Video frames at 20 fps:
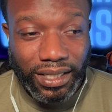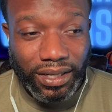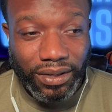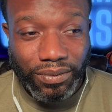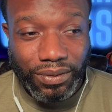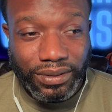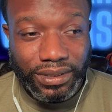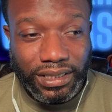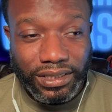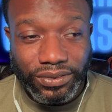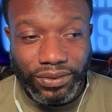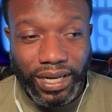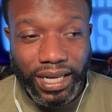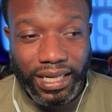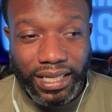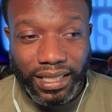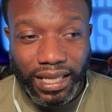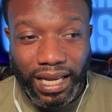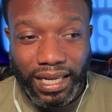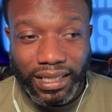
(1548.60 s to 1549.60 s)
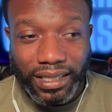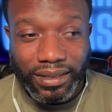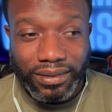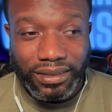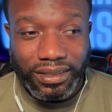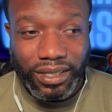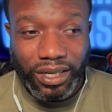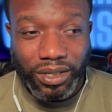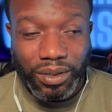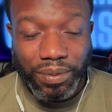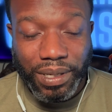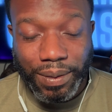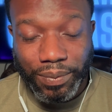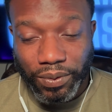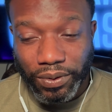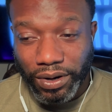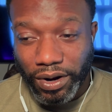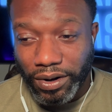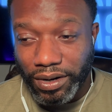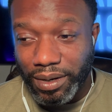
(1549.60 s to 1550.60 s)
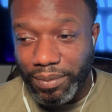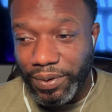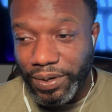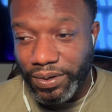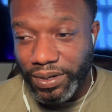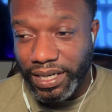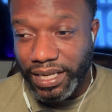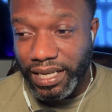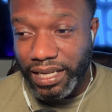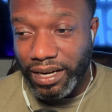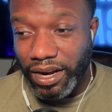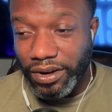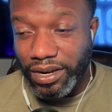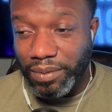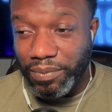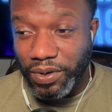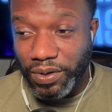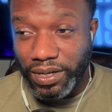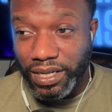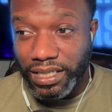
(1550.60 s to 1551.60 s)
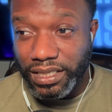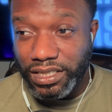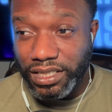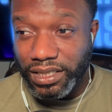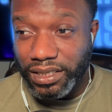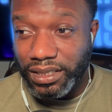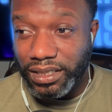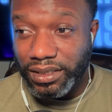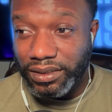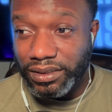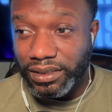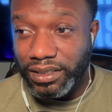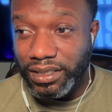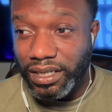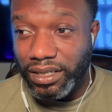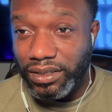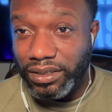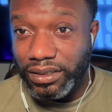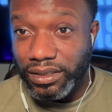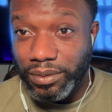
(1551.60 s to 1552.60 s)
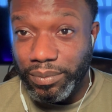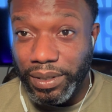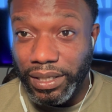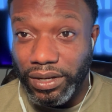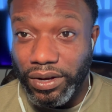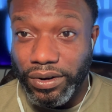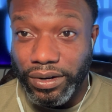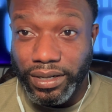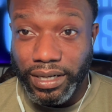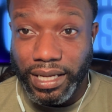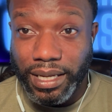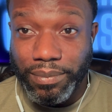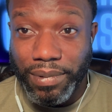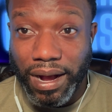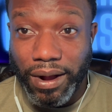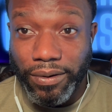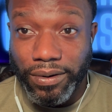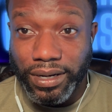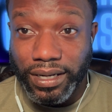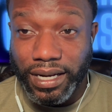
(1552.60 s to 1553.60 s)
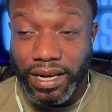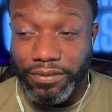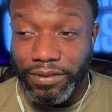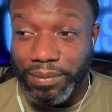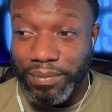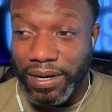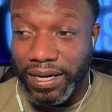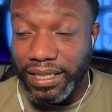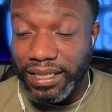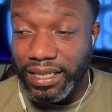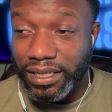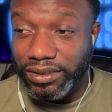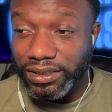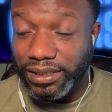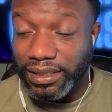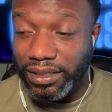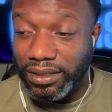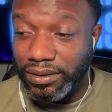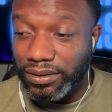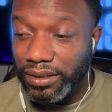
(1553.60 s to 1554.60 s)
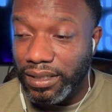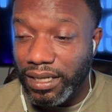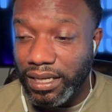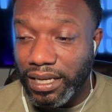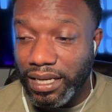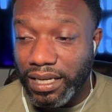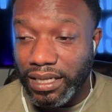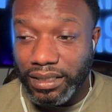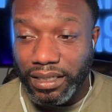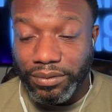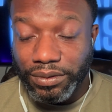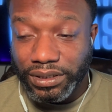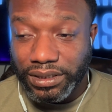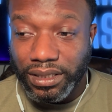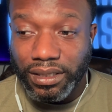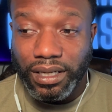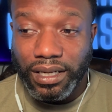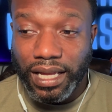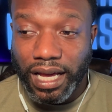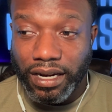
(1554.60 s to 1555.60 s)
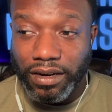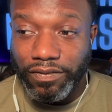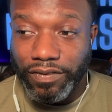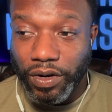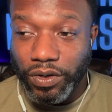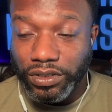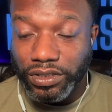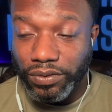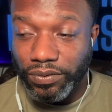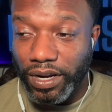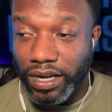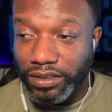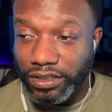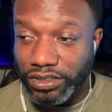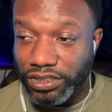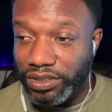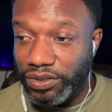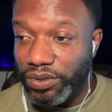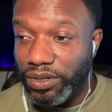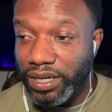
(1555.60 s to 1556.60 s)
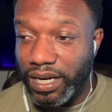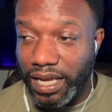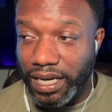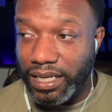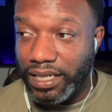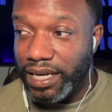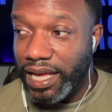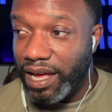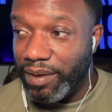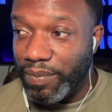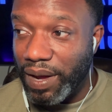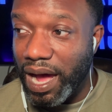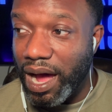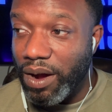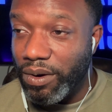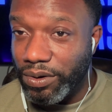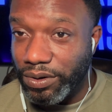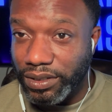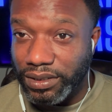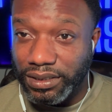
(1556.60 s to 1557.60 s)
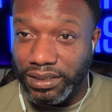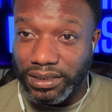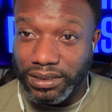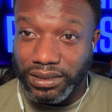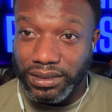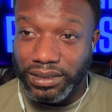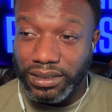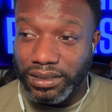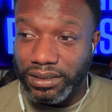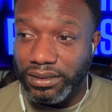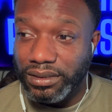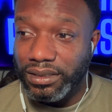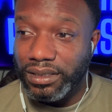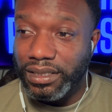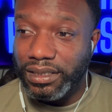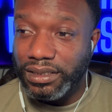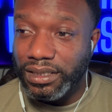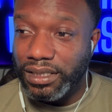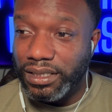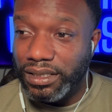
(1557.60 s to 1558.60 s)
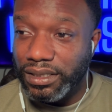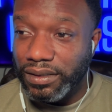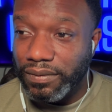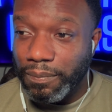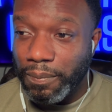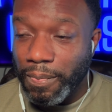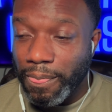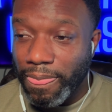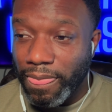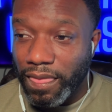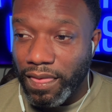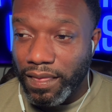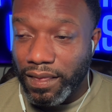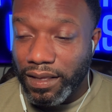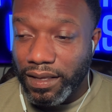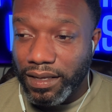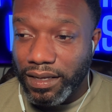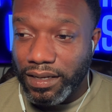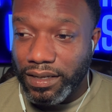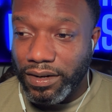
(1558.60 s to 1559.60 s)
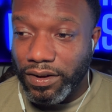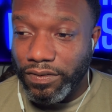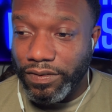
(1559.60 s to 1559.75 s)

we are just ready. Like, you know, the people in our community and our community took, you know, a little bit longer to get power than everybody else. So there were still a lot of folks around the store that didn't have powers and, and it's a you know,